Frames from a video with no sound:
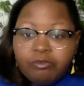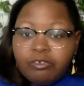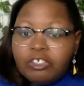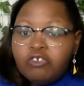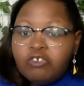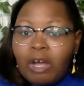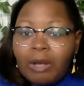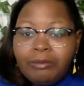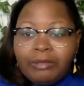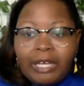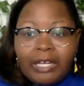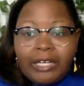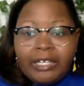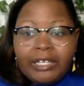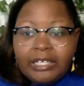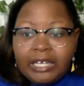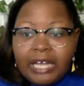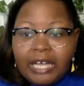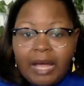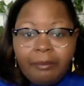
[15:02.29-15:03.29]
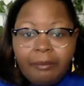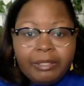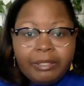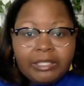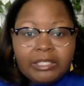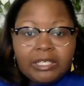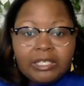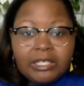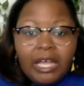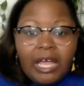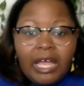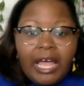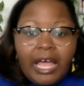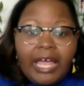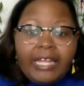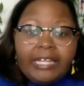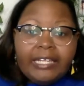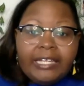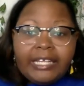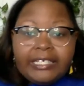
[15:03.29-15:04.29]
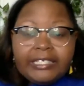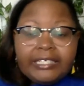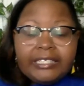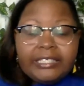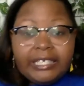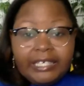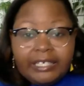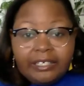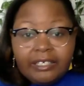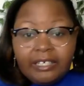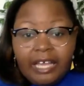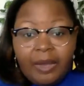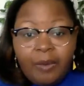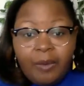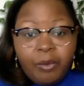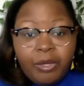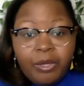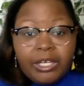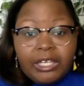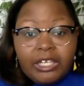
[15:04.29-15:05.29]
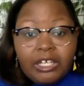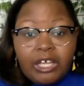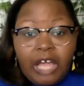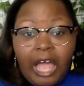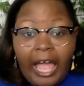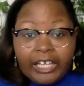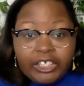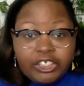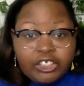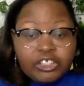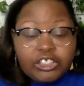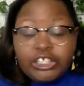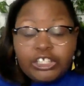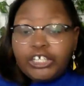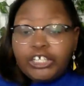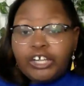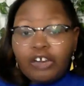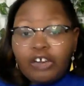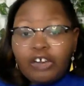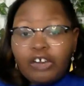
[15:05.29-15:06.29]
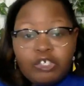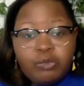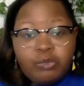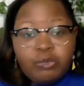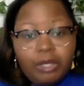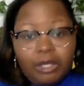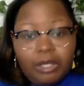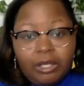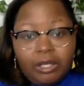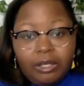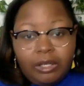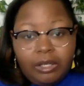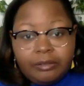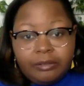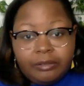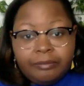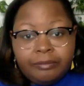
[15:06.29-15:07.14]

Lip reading: Drop that in the comments and let's see. And we can actually encourage one another.